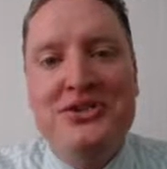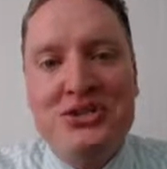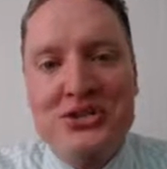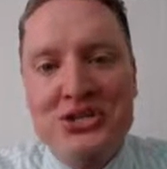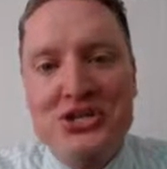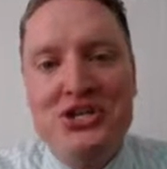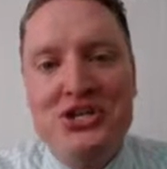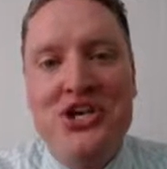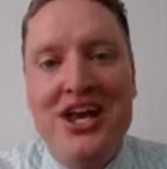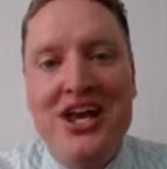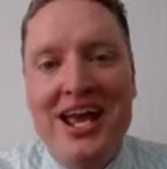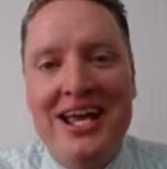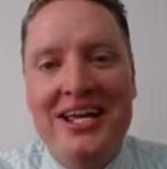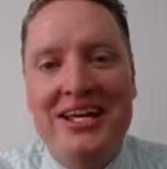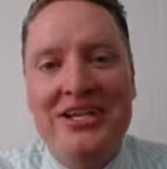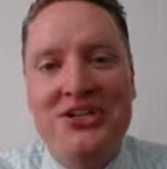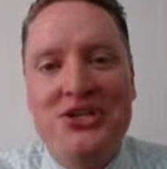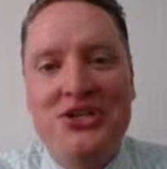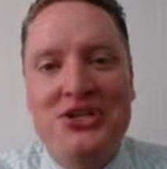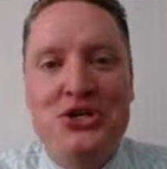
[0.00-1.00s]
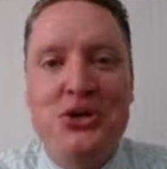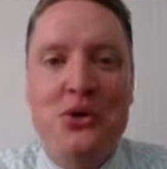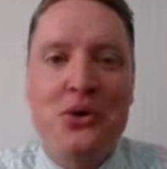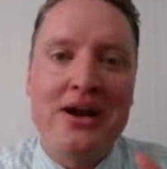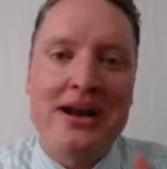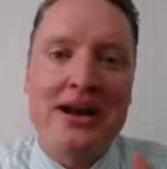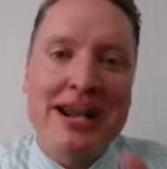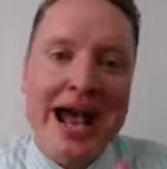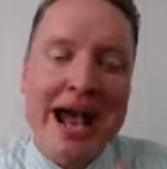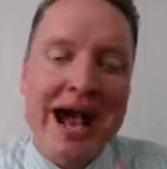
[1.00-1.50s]
to change
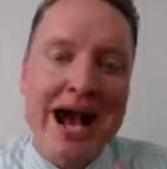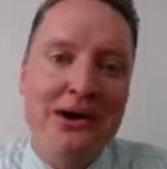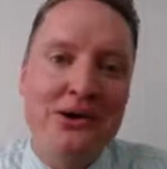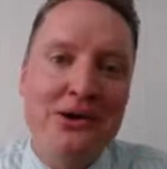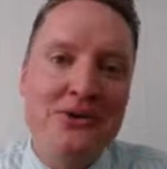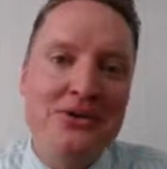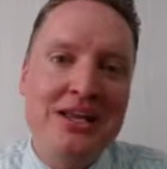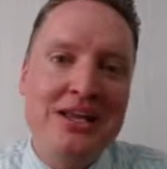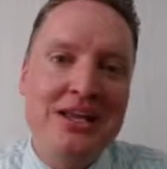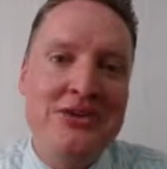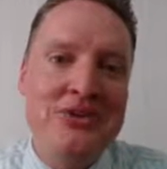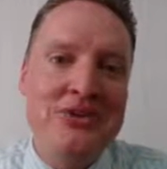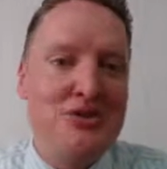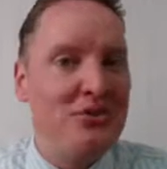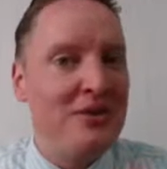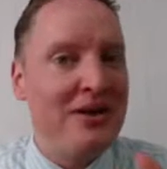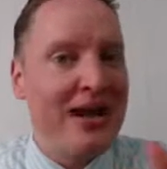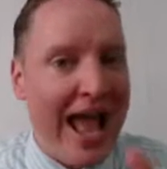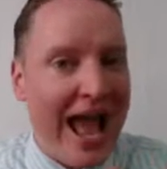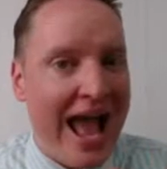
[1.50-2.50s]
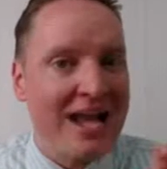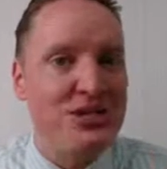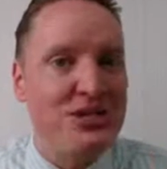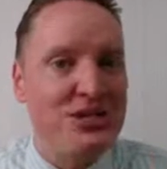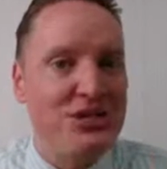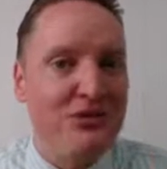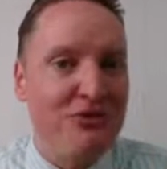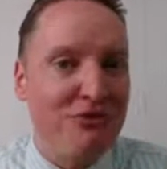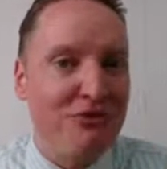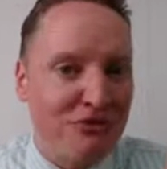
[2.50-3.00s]
your noun into an
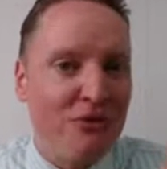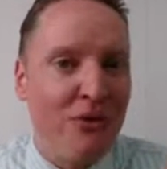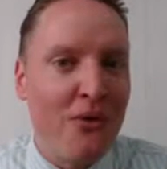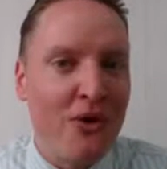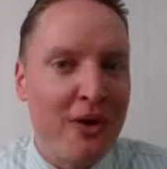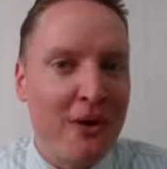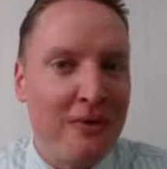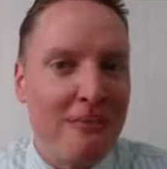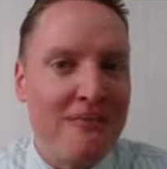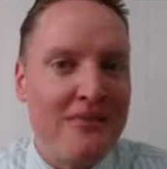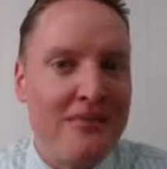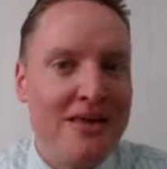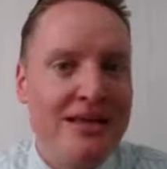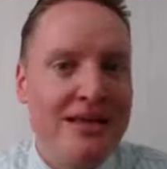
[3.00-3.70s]
adjective form?